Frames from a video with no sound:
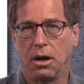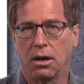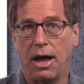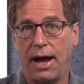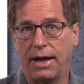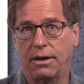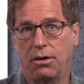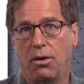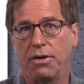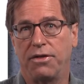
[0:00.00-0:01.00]
like
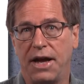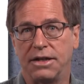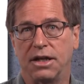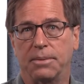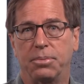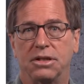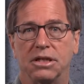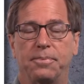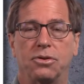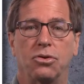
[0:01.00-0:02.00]
authentic
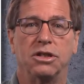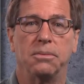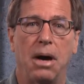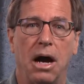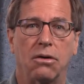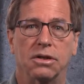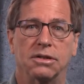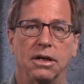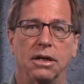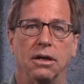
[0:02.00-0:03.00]
participatory
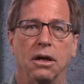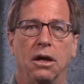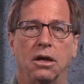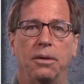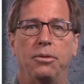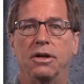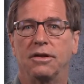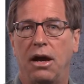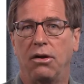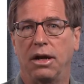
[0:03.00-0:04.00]
democracy,
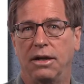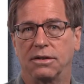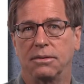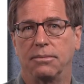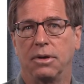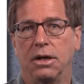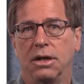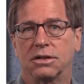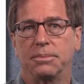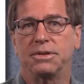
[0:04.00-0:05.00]
communitarianism,
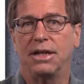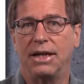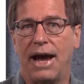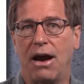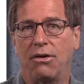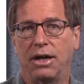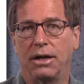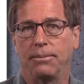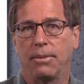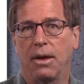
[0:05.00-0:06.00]

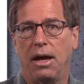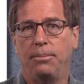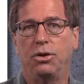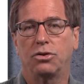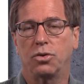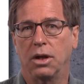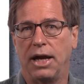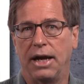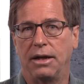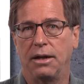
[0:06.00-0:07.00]
subsidiarity, and mutual
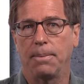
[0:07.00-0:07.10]
aid.